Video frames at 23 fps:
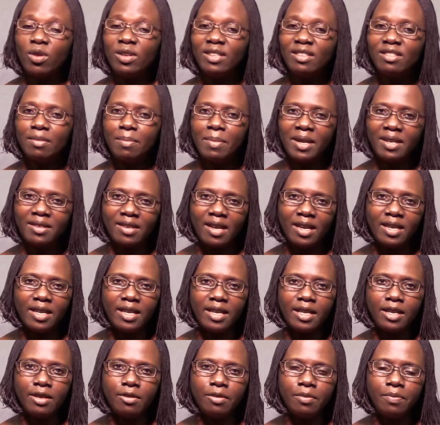is mentally
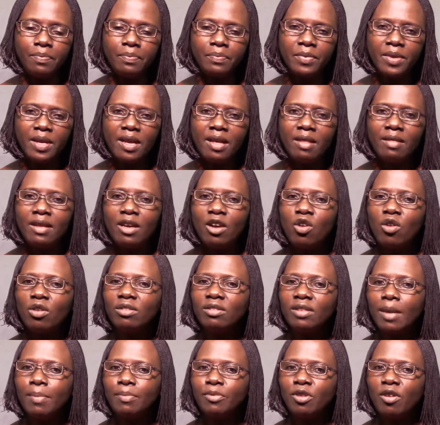ill? The
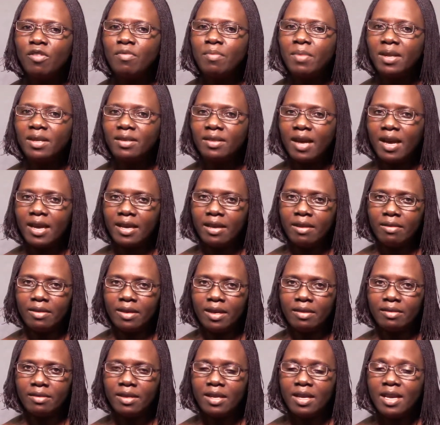concept of mental
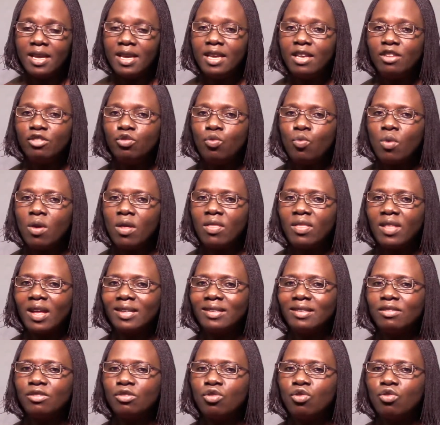illness is one that
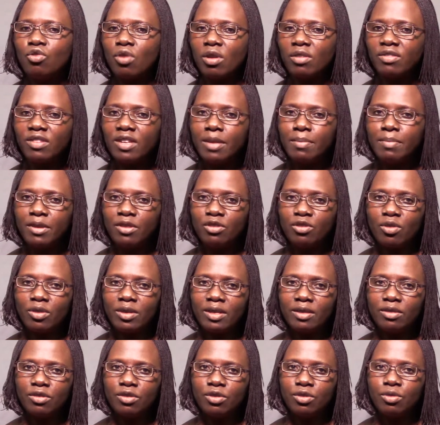is grossly
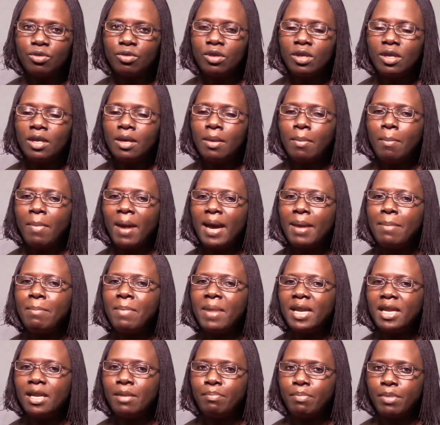misunderstood by
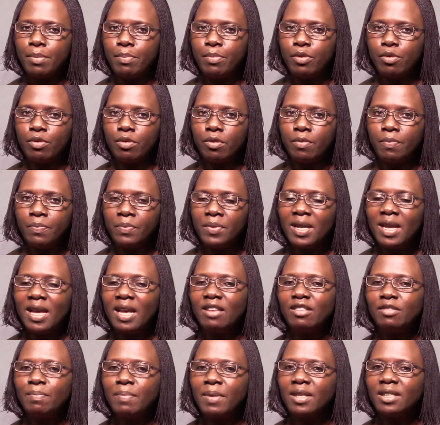many people,
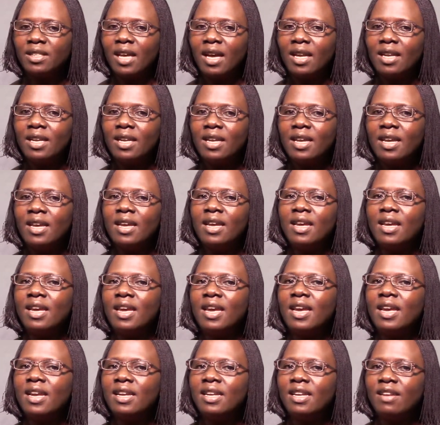especially
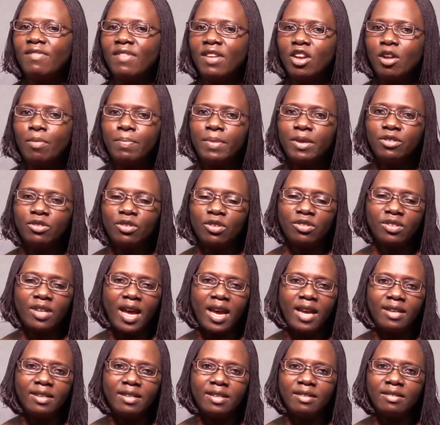in developing
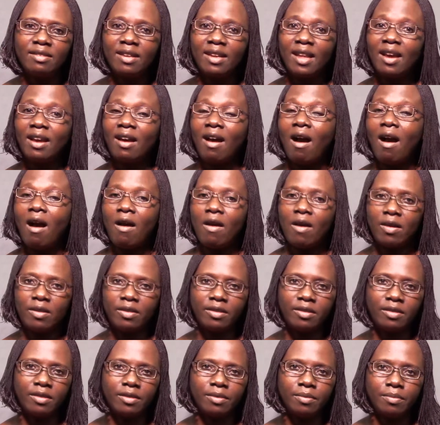societies like
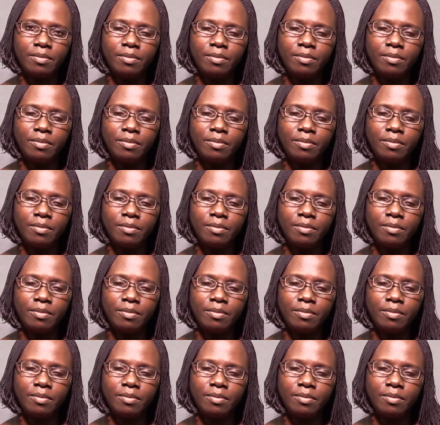ours.